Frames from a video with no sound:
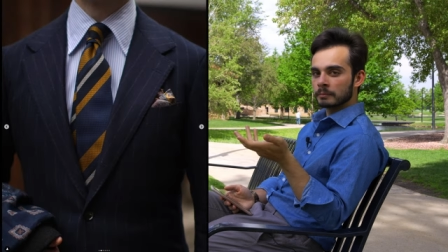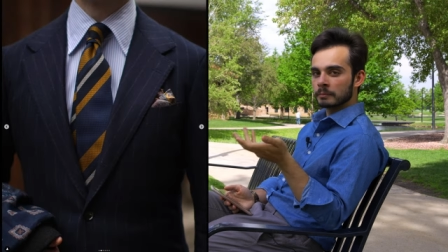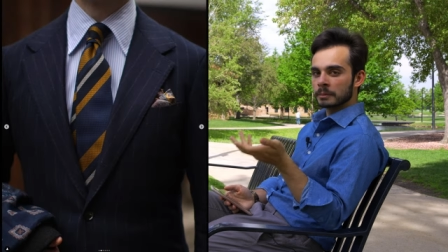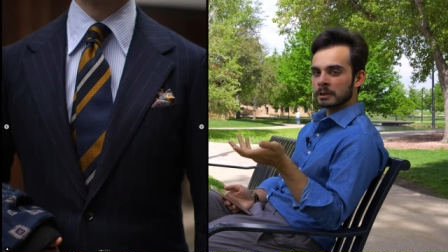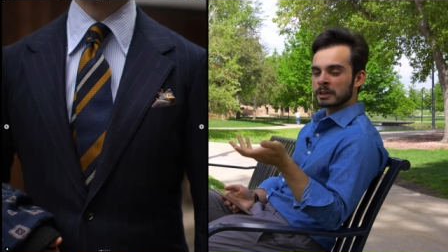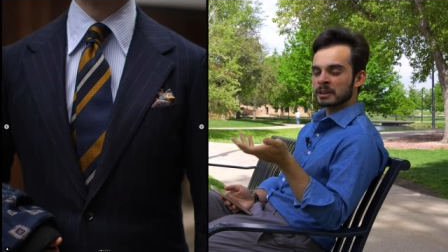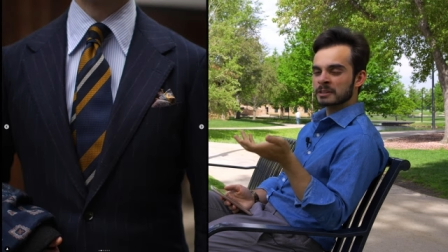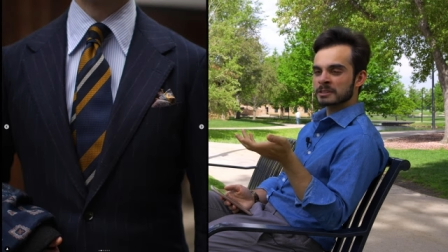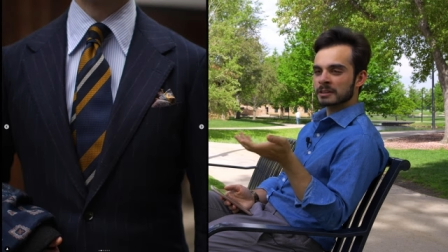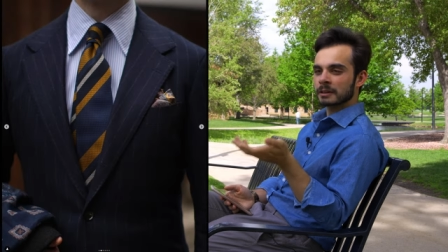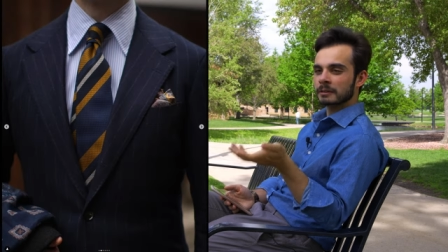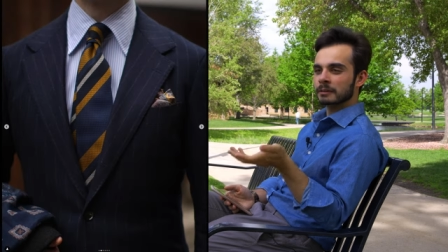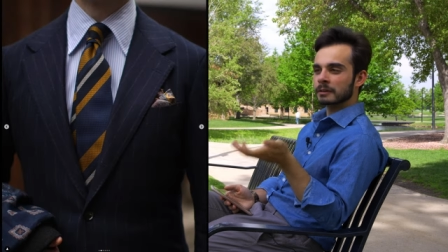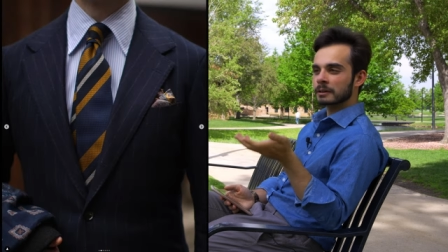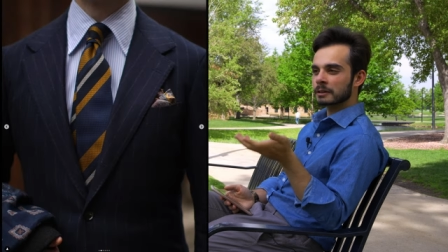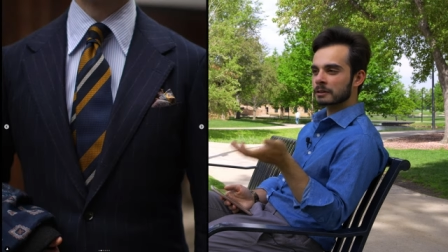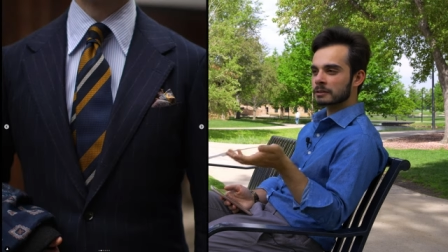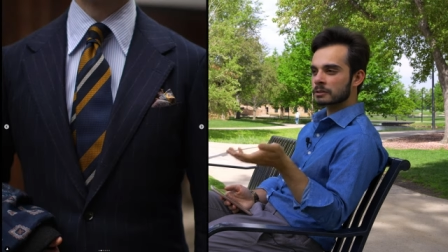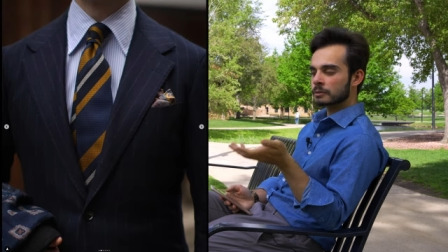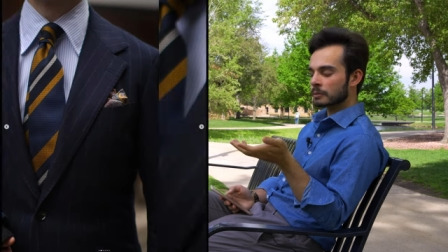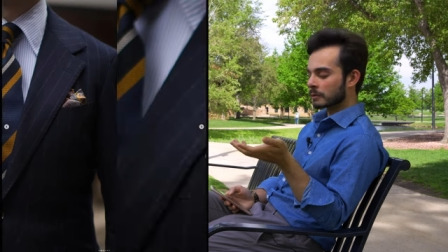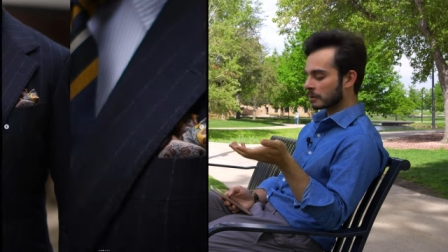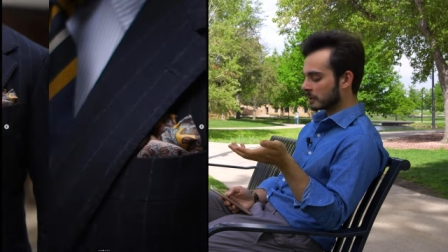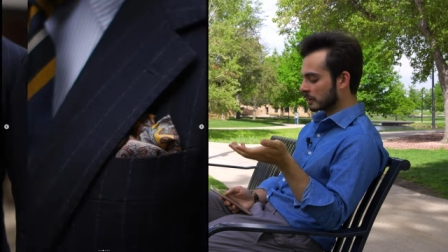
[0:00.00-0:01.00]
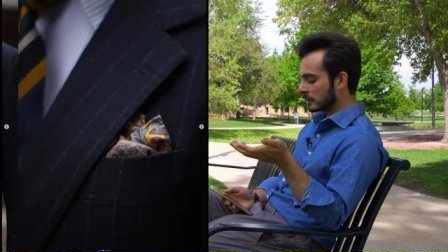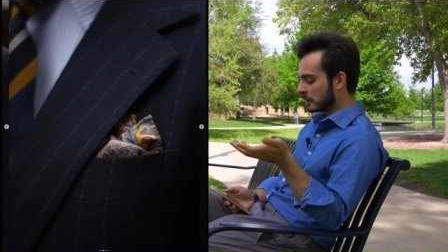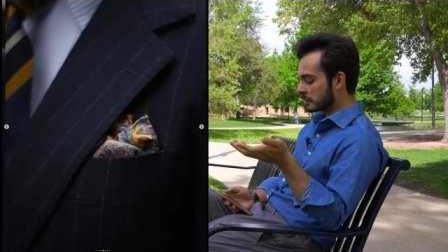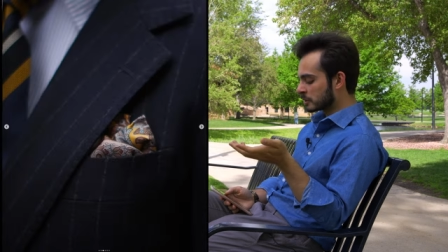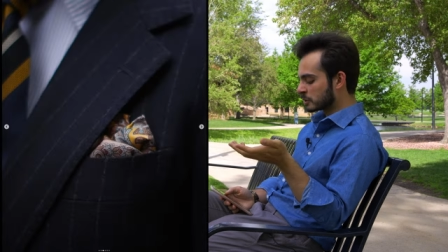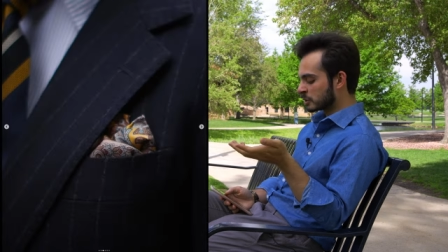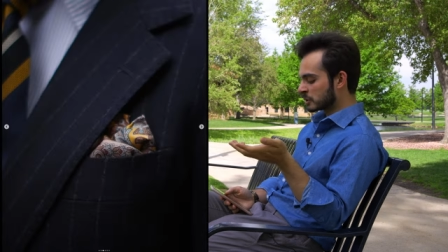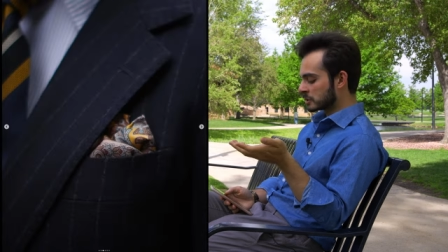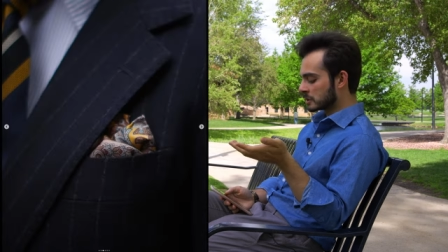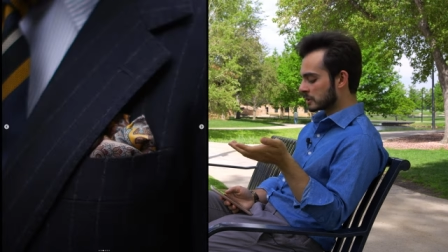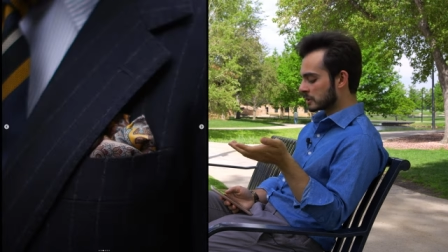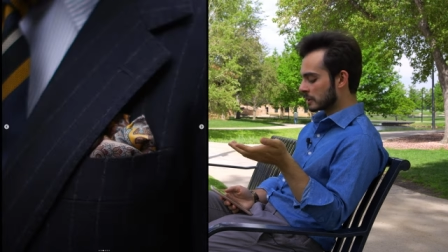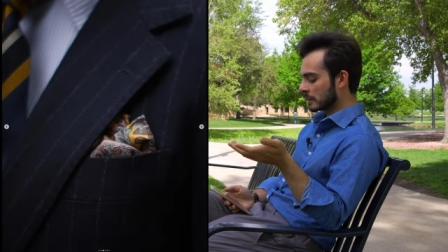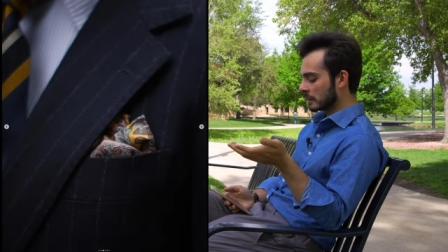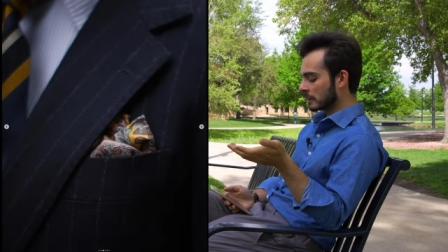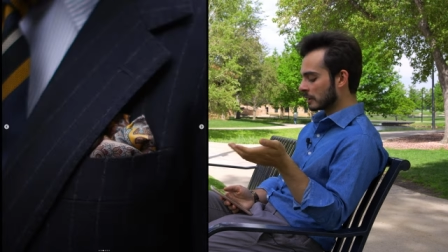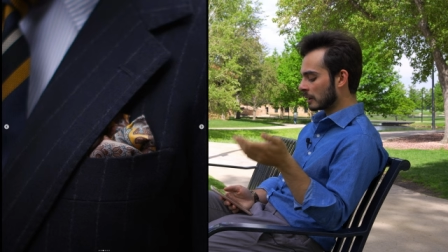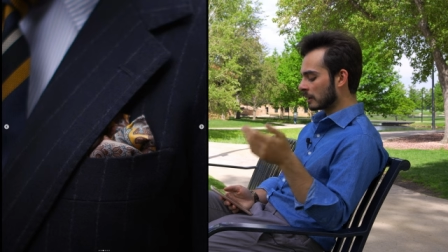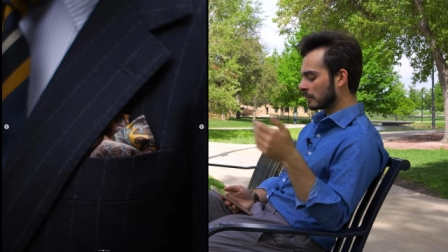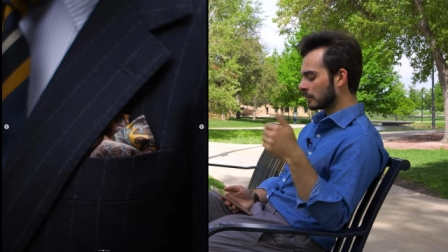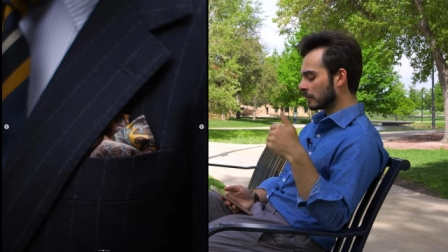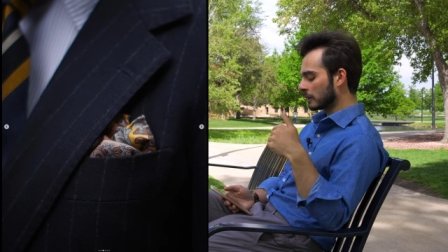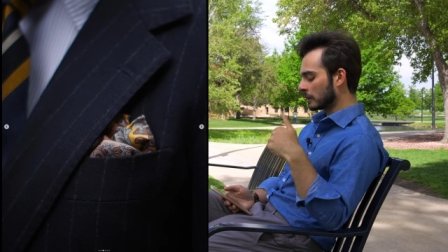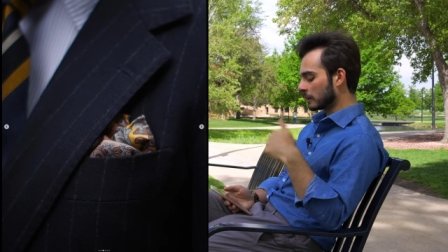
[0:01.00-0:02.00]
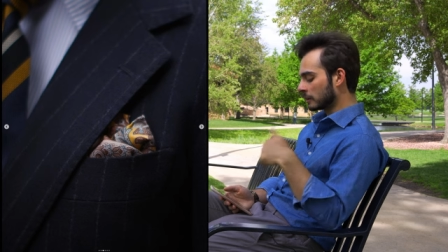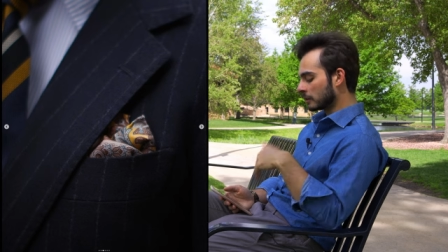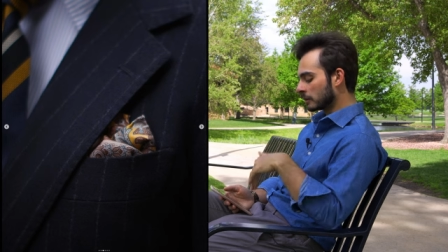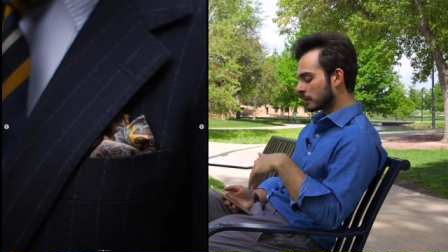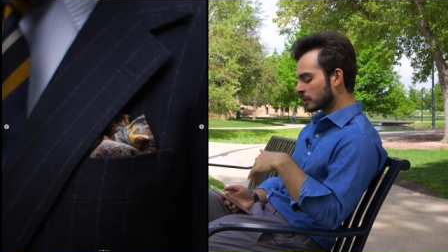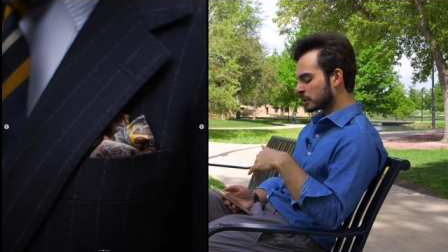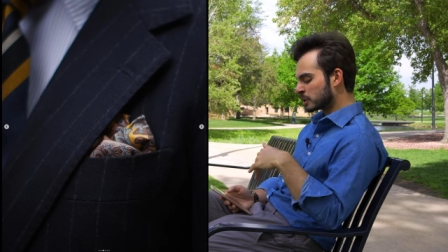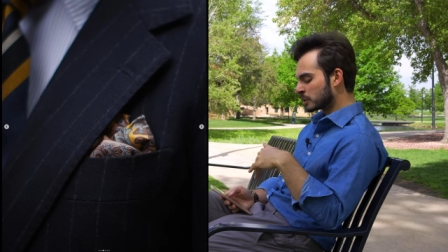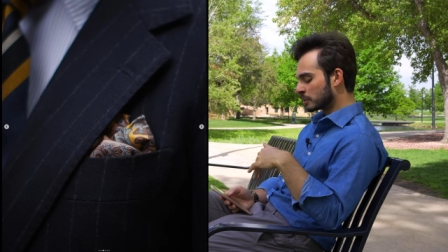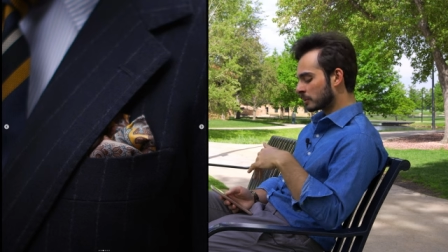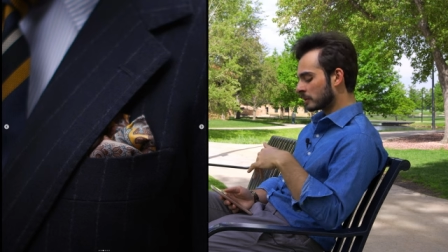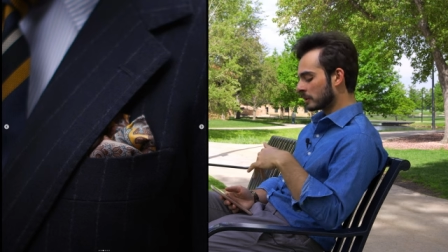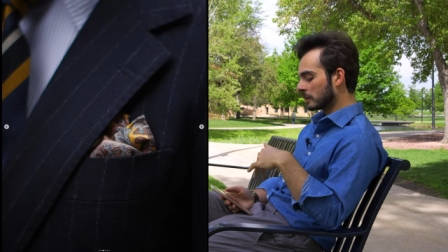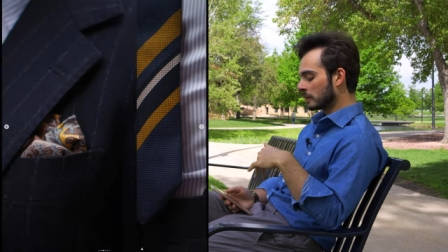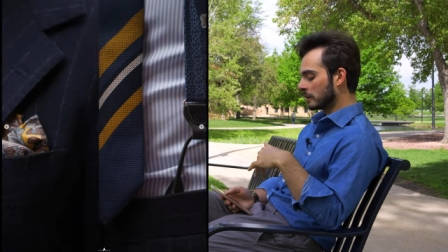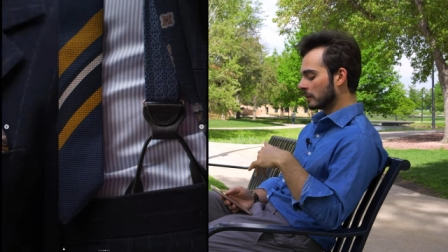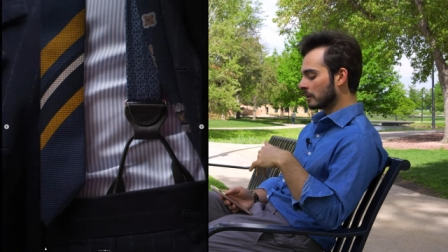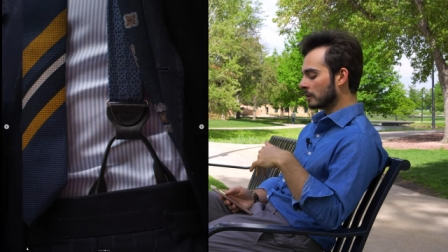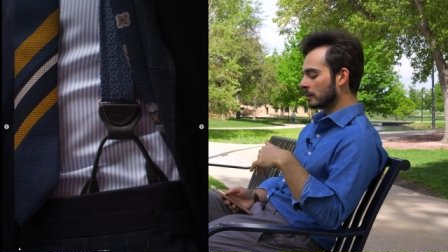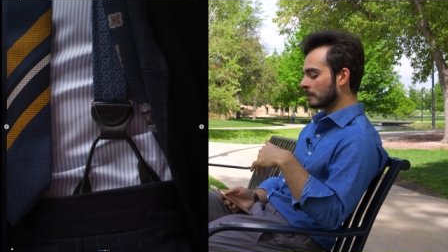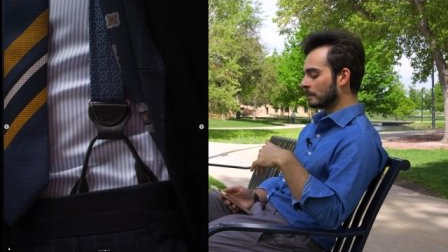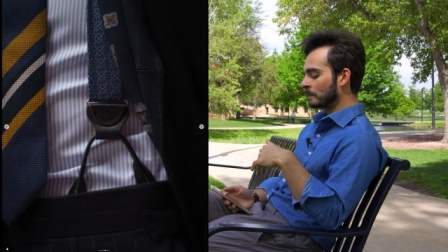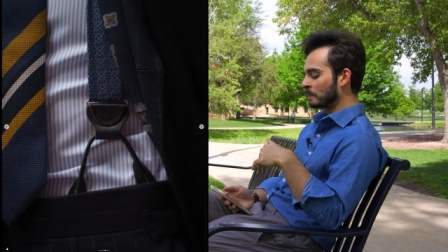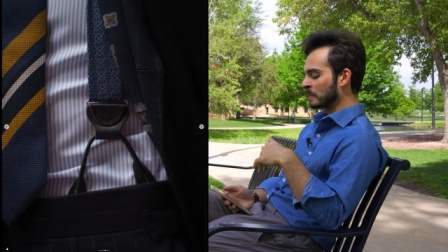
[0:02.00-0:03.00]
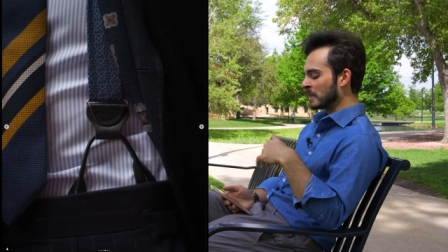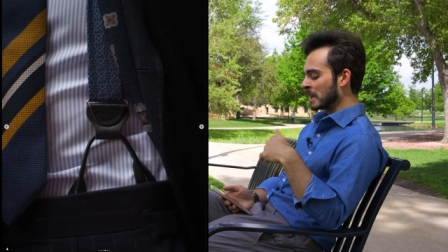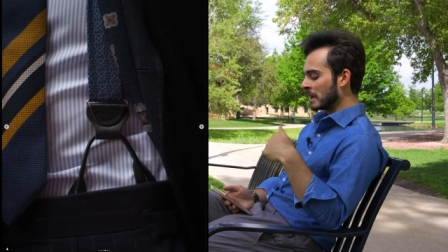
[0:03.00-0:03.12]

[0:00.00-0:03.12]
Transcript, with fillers: because I think it's really interesting and I think it looks really good.